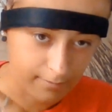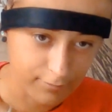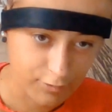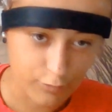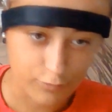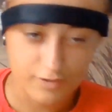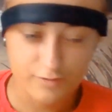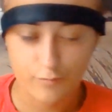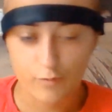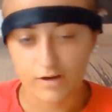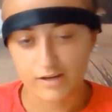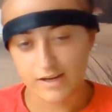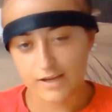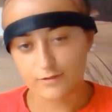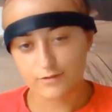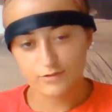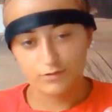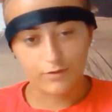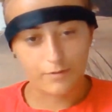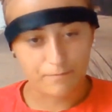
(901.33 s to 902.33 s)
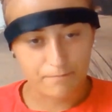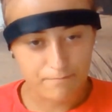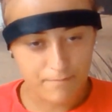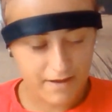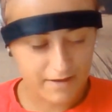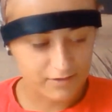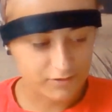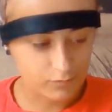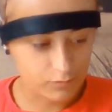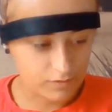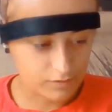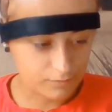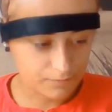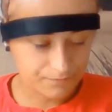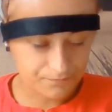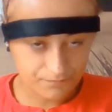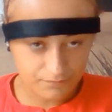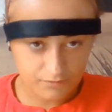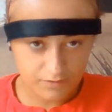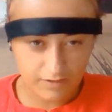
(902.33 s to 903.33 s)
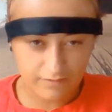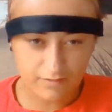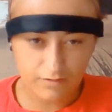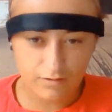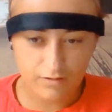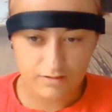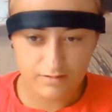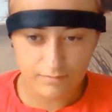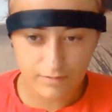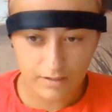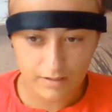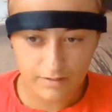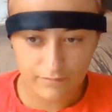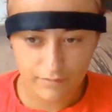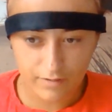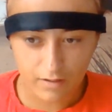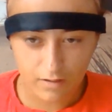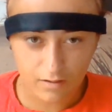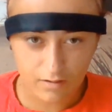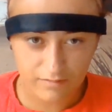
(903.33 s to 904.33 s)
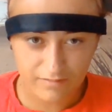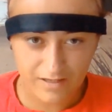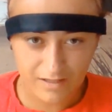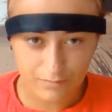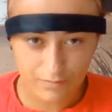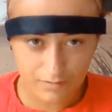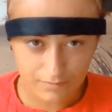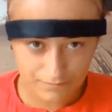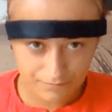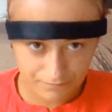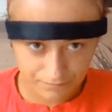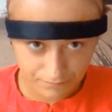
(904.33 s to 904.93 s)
I'm due a spray now, so I may as well. I have to do this about every half hour.